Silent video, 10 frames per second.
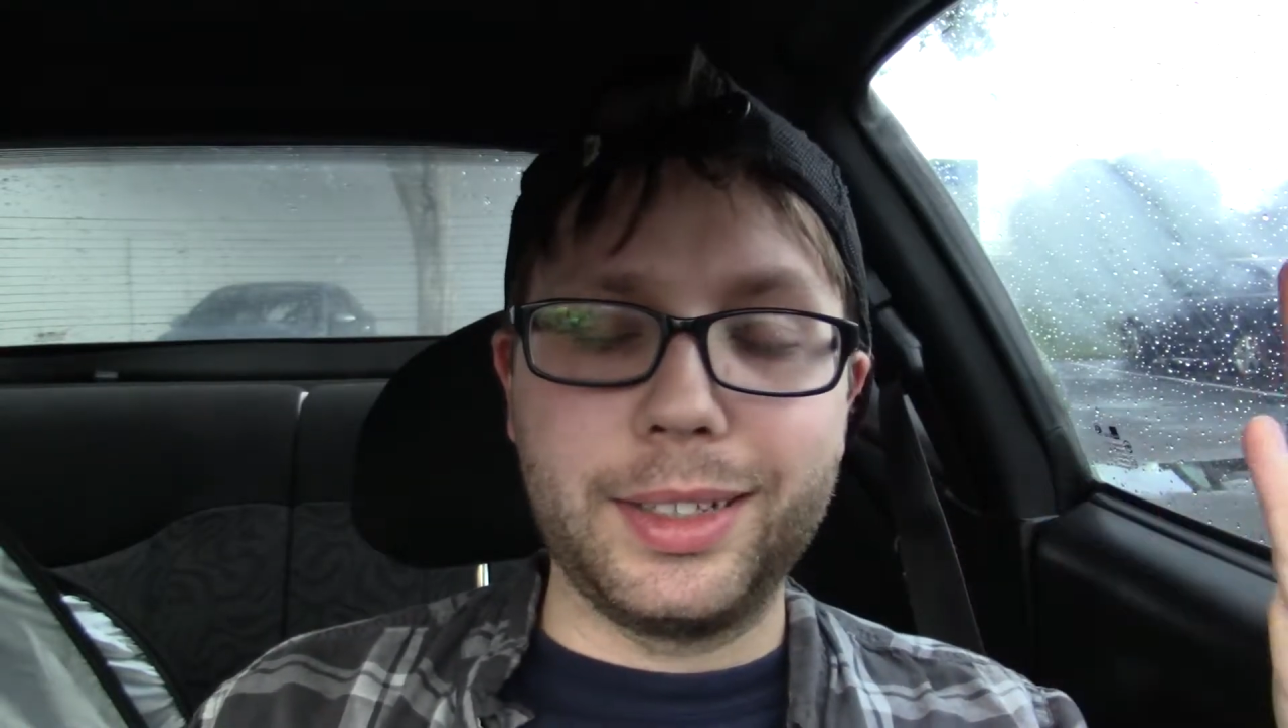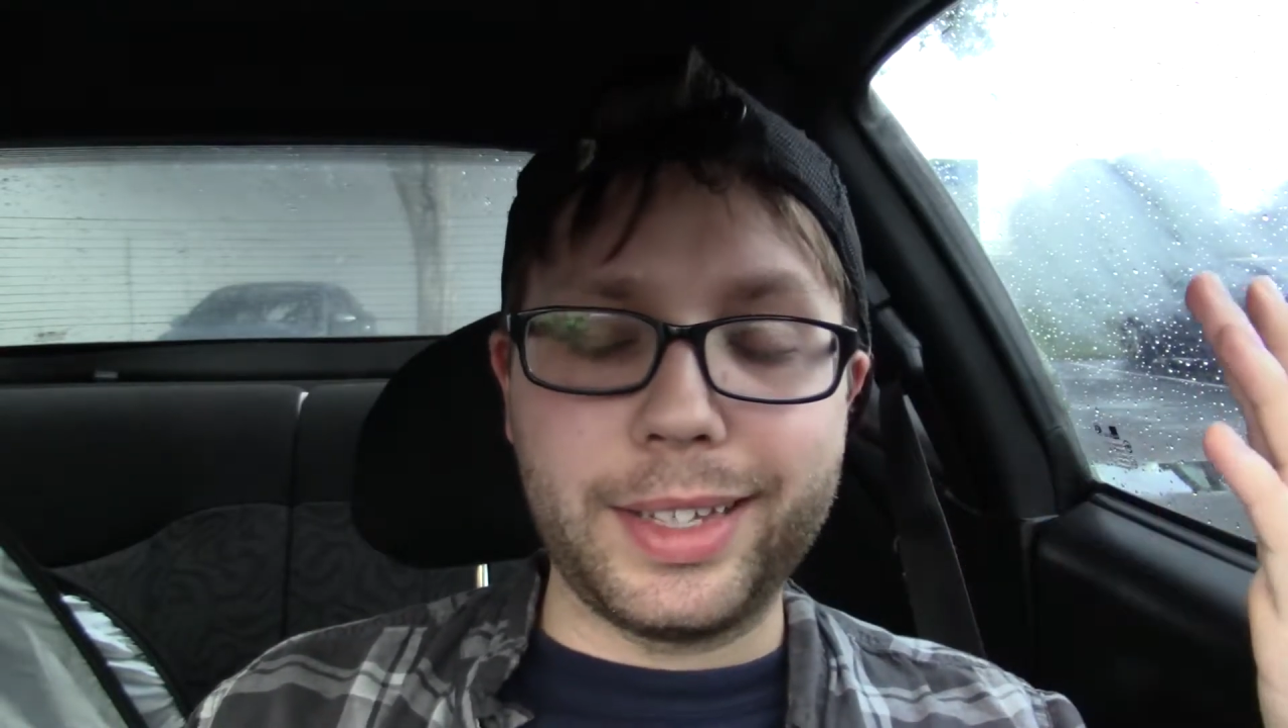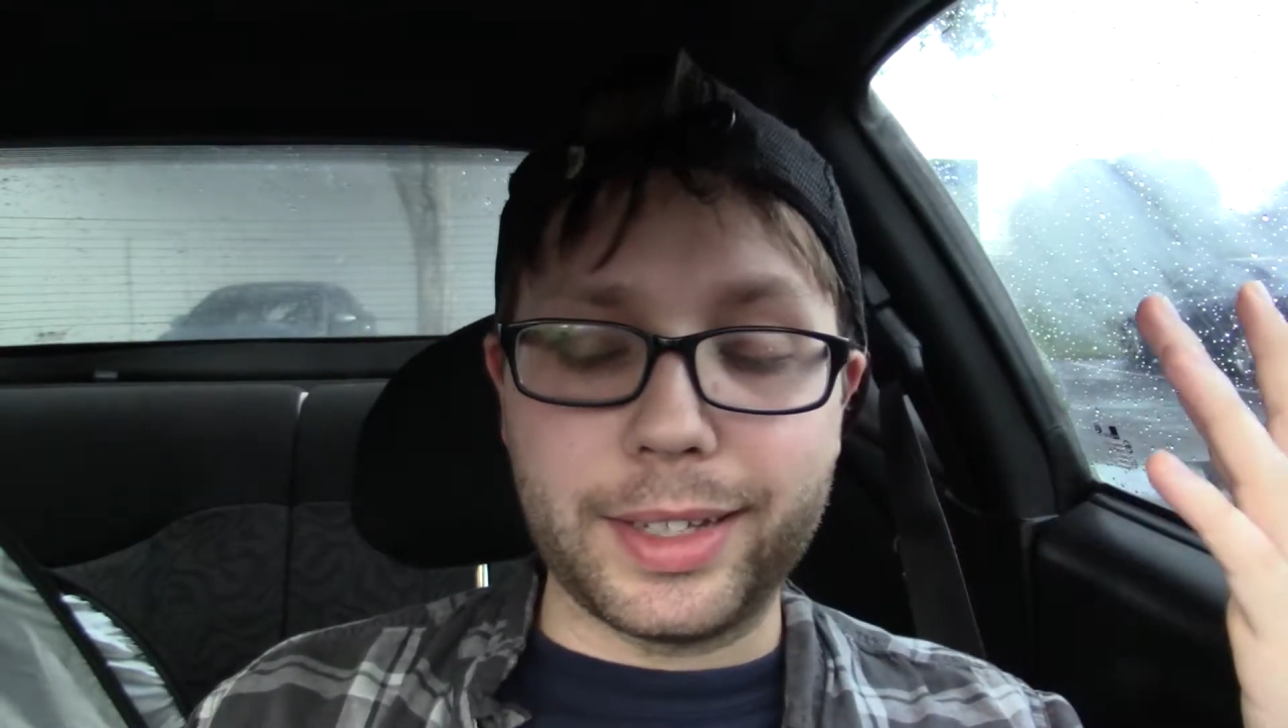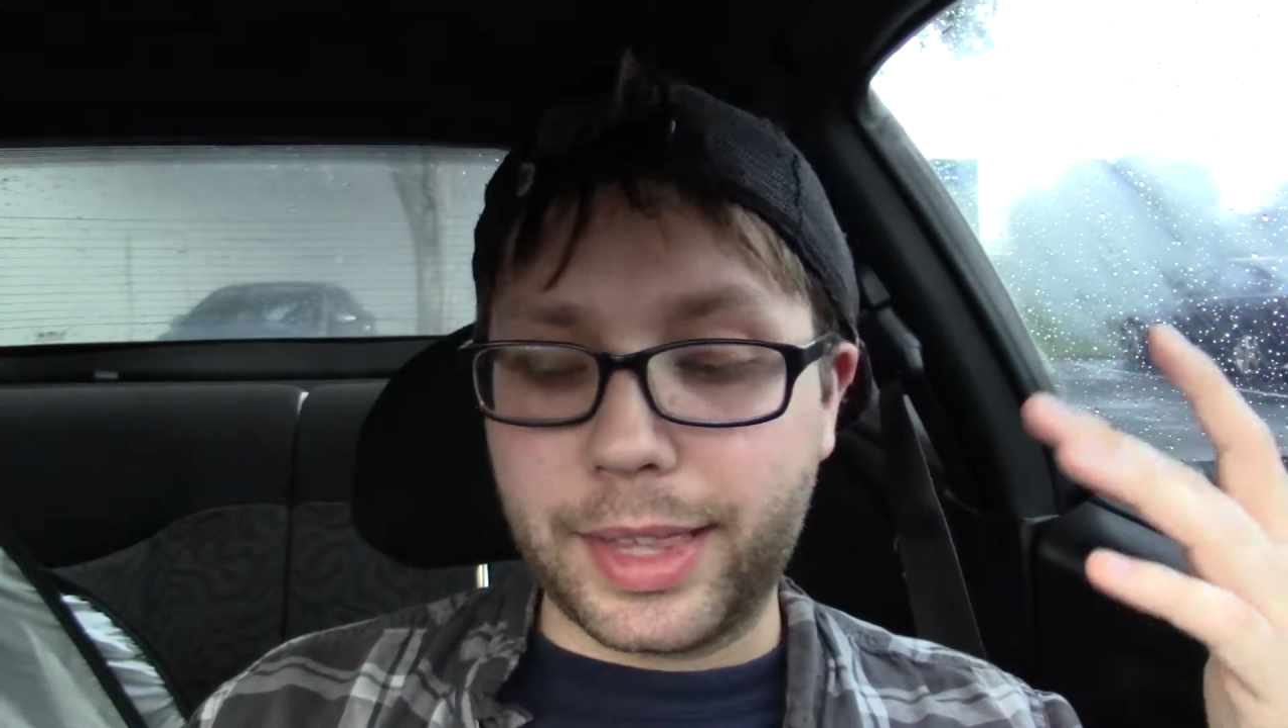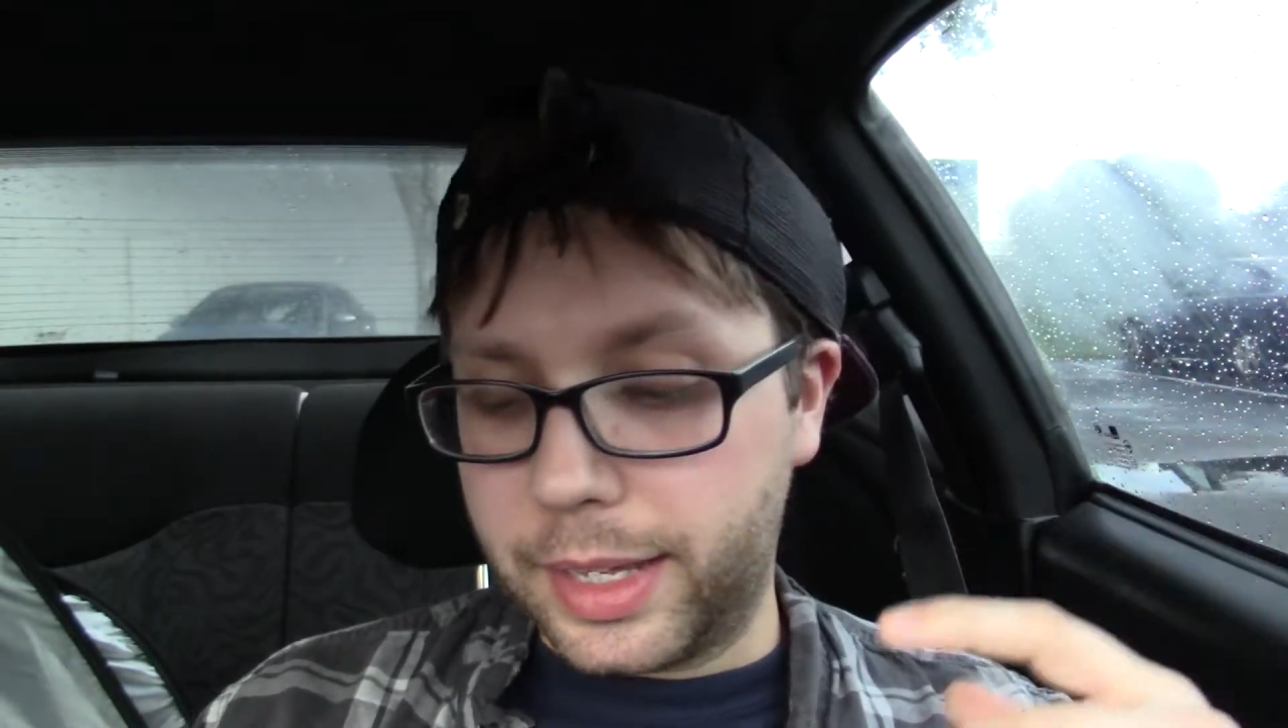
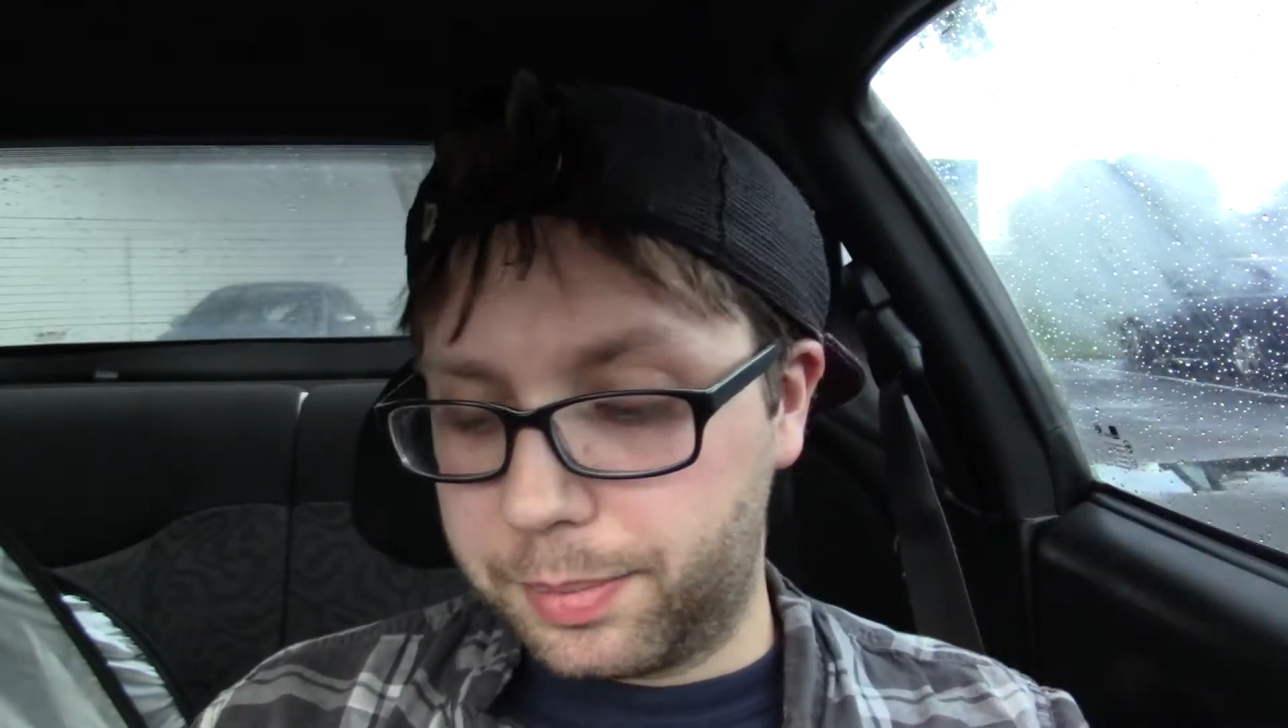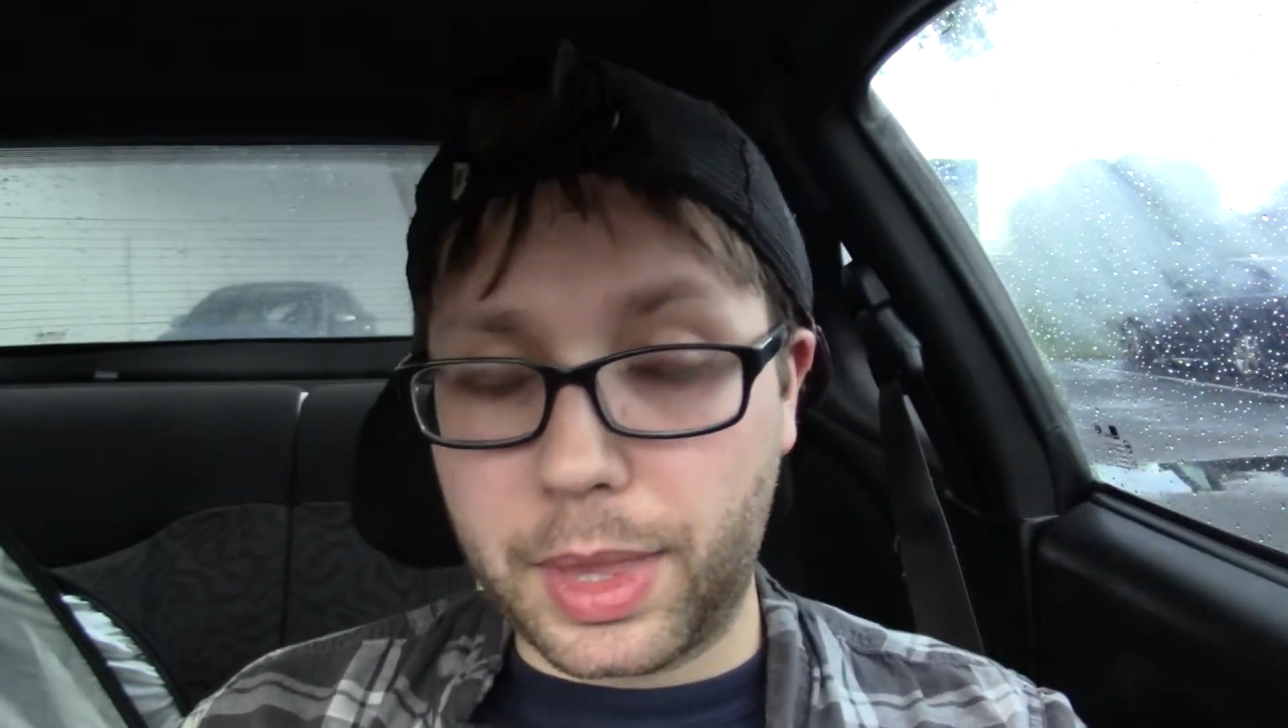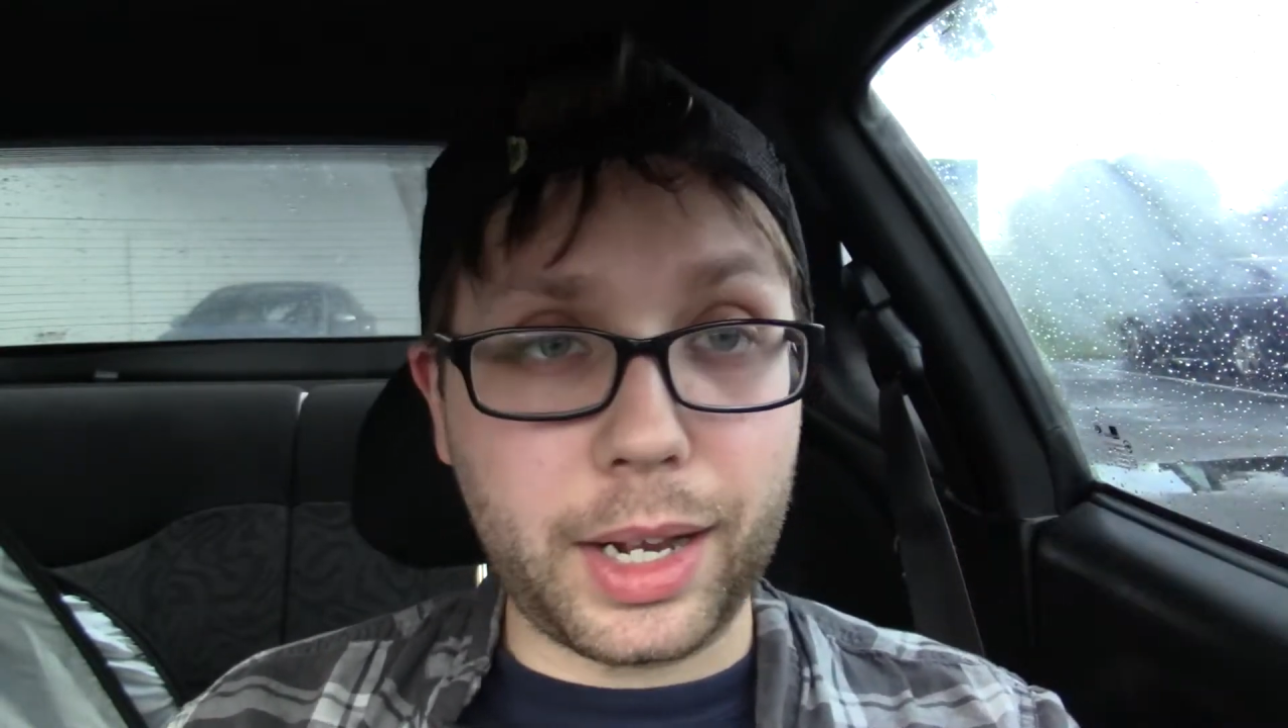yeah that